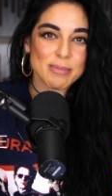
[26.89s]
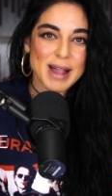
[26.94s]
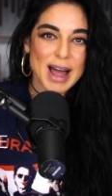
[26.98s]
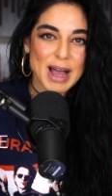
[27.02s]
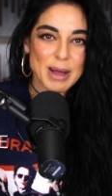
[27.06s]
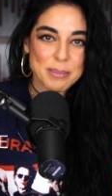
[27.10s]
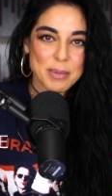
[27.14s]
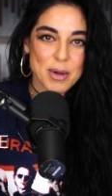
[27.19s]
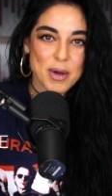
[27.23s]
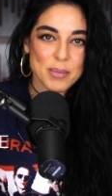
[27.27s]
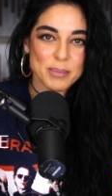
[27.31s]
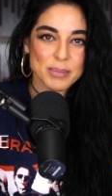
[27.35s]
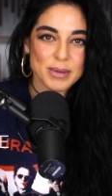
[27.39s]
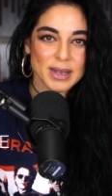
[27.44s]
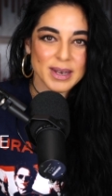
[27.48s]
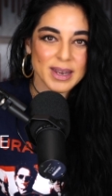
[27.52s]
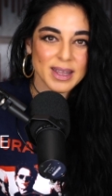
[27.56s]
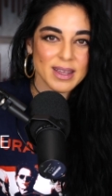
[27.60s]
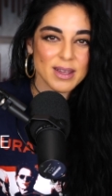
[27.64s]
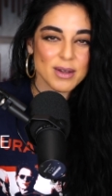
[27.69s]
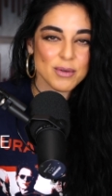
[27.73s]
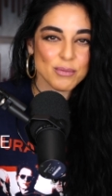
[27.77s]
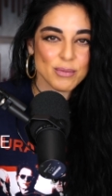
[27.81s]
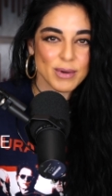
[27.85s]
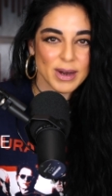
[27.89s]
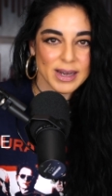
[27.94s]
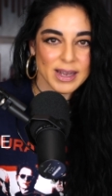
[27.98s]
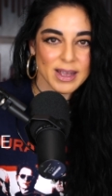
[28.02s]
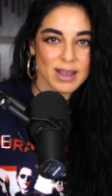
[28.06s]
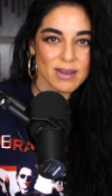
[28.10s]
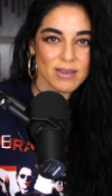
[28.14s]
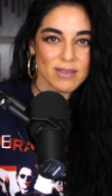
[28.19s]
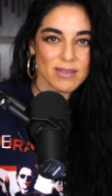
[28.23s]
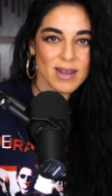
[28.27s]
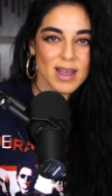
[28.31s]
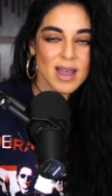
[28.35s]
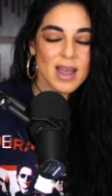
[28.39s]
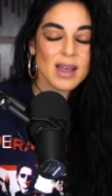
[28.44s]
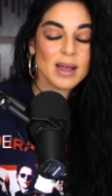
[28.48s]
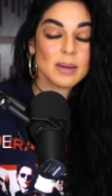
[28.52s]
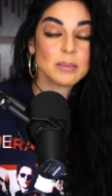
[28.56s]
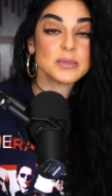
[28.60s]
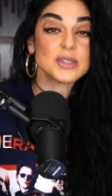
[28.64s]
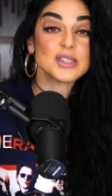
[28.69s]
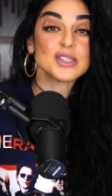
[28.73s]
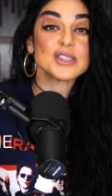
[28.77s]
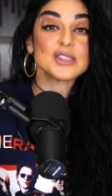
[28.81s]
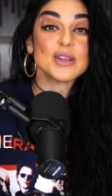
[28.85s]
Black Belt Beauty Radio.
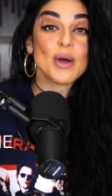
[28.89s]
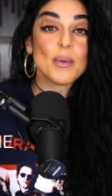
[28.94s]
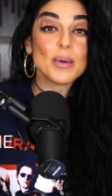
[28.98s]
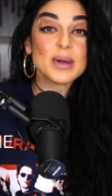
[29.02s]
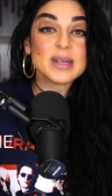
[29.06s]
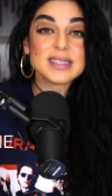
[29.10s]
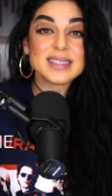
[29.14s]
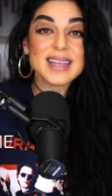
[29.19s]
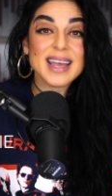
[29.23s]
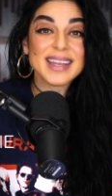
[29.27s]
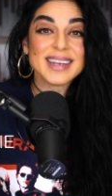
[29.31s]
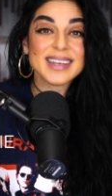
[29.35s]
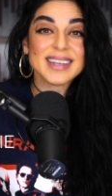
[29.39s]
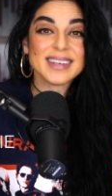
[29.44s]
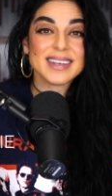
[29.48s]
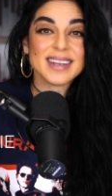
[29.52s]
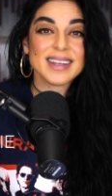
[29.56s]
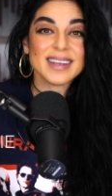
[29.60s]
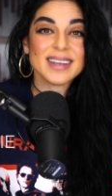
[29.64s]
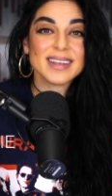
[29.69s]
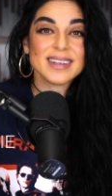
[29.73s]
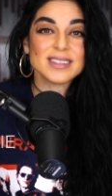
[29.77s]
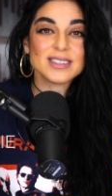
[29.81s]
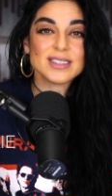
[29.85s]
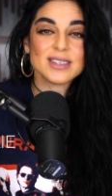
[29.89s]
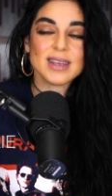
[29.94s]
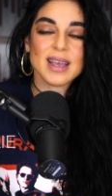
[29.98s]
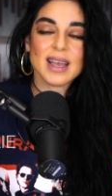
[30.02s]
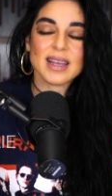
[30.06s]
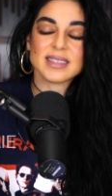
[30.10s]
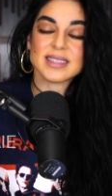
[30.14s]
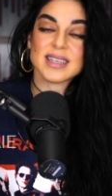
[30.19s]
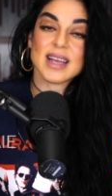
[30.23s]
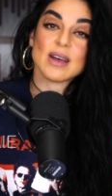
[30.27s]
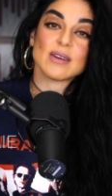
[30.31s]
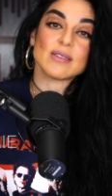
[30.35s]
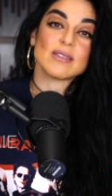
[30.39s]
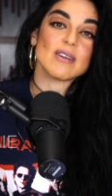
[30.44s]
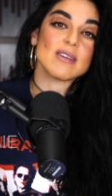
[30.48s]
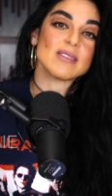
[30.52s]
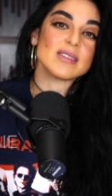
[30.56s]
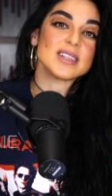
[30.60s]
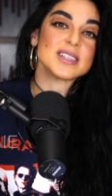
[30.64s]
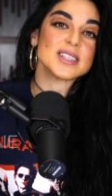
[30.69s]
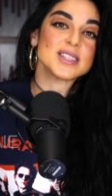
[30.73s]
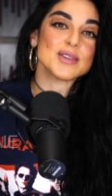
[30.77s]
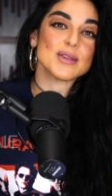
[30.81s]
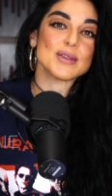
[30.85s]
I'm so excited to get down
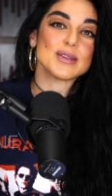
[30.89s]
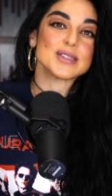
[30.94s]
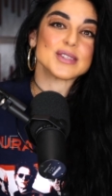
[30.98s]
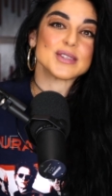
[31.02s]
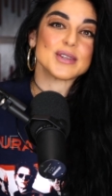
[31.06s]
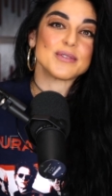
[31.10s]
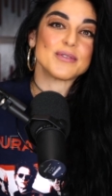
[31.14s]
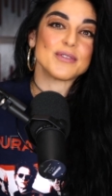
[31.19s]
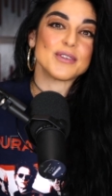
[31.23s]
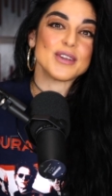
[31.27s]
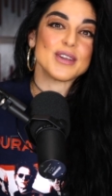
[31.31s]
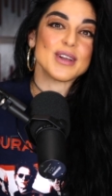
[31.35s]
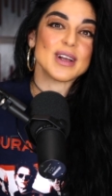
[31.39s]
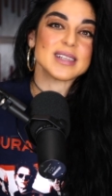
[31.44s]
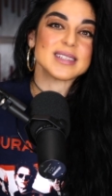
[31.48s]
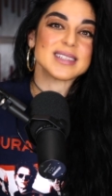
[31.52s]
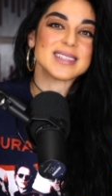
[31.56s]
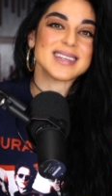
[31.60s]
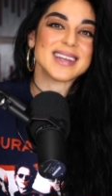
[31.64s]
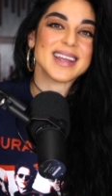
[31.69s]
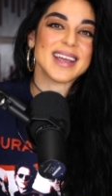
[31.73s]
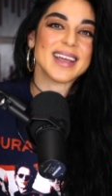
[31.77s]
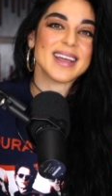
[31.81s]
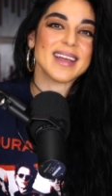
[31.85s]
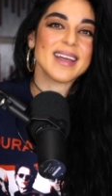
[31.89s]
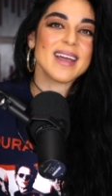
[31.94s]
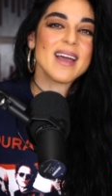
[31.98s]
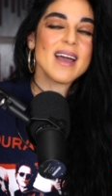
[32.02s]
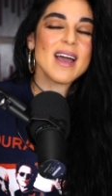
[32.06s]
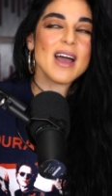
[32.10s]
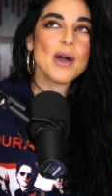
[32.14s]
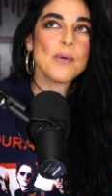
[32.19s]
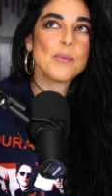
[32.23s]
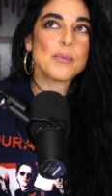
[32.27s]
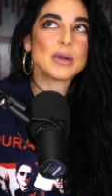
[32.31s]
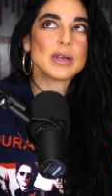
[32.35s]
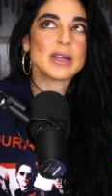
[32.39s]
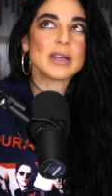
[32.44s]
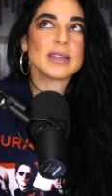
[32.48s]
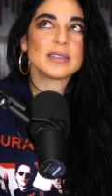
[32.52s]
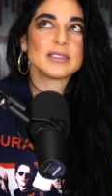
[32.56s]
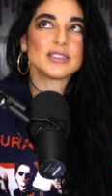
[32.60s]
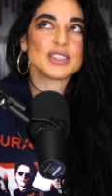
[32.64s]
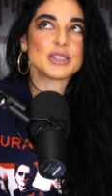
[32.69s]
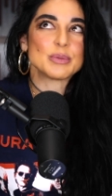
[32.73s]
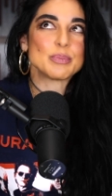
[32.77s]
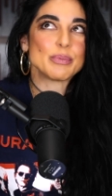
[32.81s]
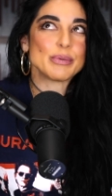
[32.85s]
on this solosode for you guys today. I Want to
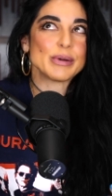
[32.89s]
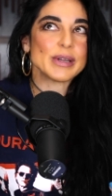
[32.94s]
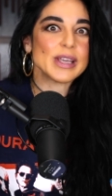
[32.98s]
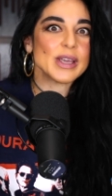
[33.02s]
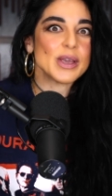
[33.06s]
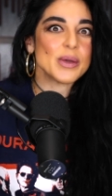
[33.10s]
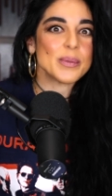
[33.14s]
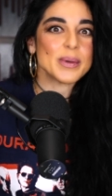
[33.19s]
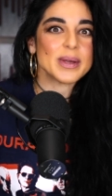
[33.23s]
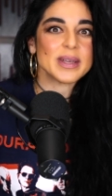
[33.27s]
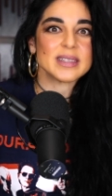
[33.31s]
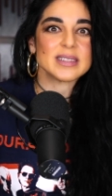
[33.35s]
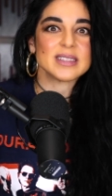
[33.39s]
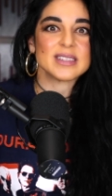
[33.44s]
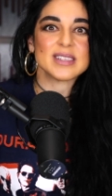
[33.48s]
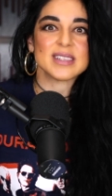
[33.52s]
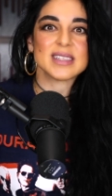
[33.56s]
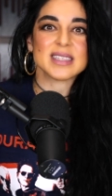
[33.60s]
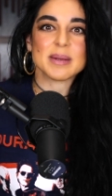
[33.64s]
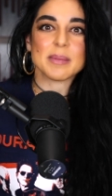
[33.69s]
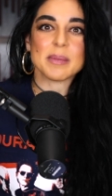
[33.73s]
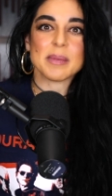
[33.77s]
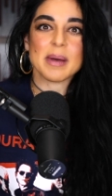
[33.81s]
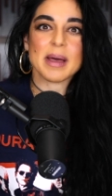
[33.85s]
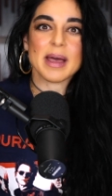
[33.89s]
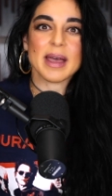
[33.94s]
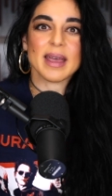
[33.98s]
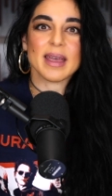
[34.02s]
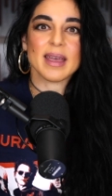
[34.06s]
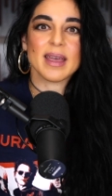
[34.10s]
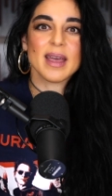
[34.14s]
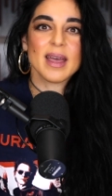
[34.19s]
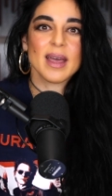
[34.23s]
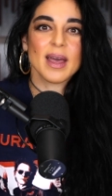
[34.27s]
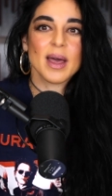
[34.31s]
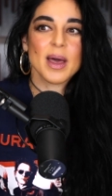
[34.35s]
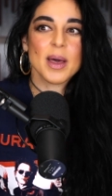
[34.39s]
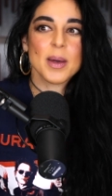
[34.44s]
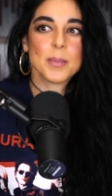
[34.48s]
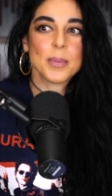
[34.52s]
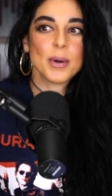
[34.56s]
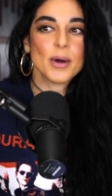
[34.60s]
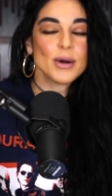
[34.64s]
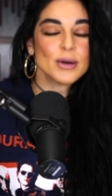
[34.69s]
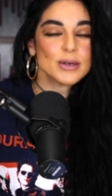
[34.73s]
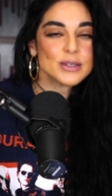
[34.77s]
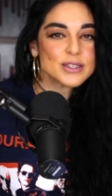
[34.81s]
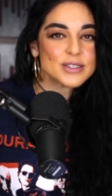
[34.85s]
just bring you into some of my
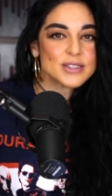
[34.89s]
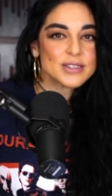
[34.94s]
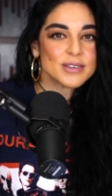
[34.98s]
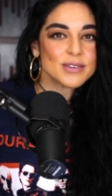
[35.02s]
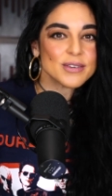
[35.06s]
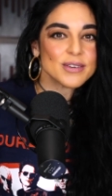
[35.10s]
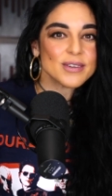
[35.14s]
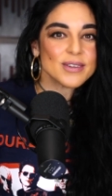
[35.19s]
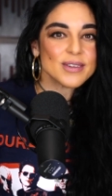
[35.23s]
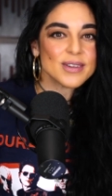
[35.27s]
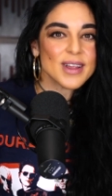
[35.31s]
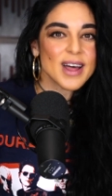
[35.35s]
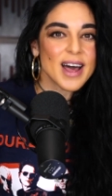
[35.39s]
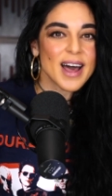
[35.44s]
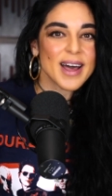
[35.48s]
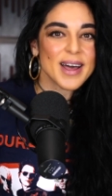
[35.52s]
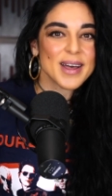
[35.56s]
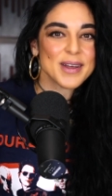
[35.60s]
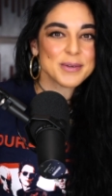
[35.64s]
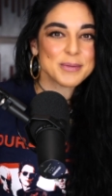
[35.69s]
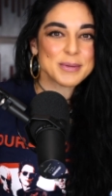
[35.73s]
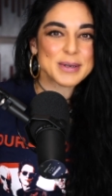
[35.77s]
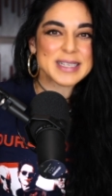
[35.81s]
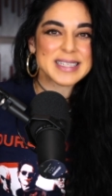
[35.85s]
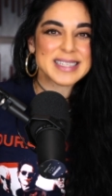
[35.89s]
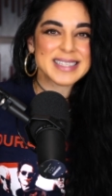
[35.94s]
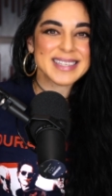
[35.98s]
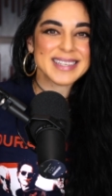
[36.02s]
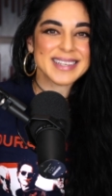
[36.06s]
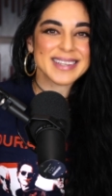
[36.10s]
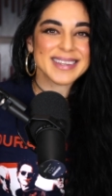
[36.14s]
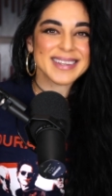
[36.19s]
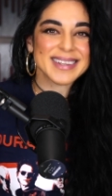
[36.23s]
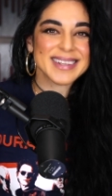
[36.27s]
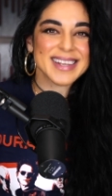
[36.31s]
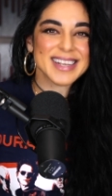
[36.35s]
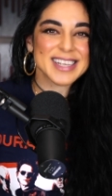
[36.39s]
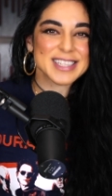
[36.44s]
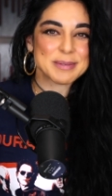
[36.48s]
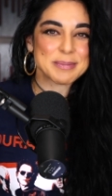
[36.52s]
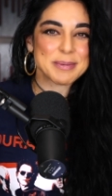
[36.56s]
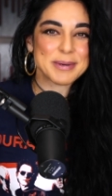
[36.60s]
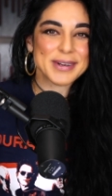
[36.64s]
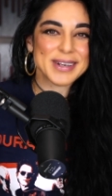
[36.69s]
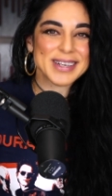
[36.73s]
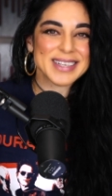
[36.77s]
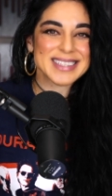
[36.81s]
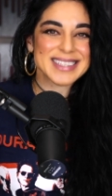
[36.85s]
personal uh, recent
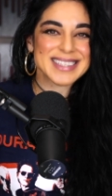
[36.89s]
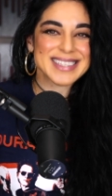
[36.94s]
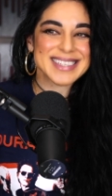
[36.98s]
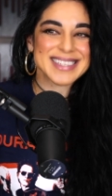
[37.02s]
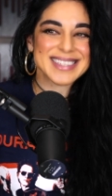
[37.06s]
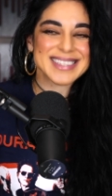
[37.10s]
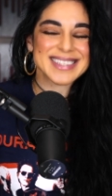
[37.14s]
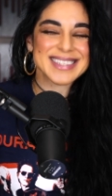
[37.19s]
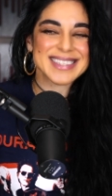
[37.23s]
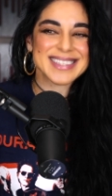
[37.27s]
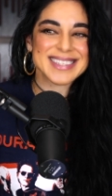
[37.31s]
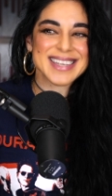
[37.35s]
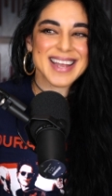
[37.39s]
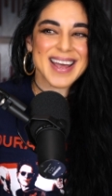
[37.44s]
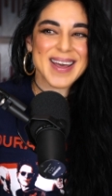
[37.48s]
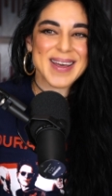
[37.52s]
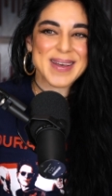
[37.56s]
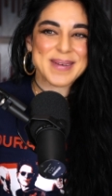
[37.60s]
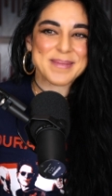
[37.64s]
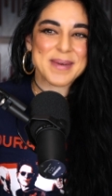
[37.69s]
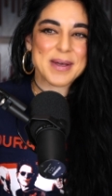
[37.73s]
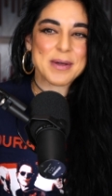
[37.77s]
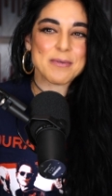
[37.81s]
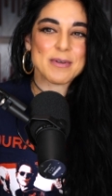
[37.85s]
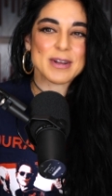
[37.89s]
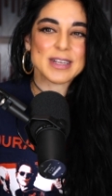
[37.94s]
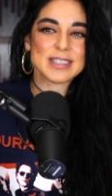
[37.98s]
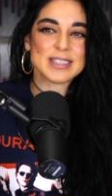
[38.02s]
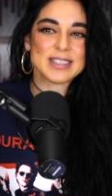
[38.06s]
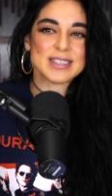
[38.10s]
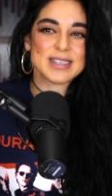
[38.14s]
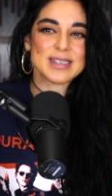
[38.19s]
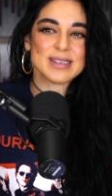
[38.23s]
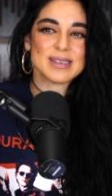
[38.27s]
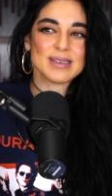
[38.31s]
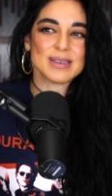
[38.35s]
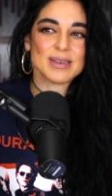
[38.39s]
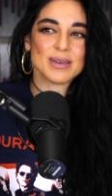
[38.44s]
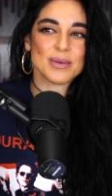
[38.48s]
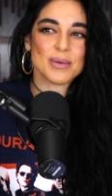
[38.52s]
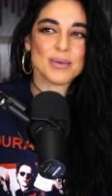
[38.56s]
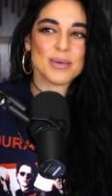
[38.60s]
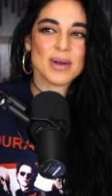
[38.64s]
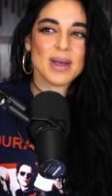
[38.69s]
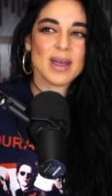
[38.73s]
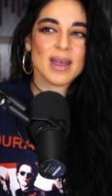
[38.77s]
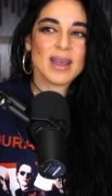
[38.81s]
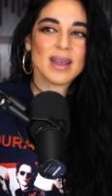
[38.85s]
experiences. Um, I went to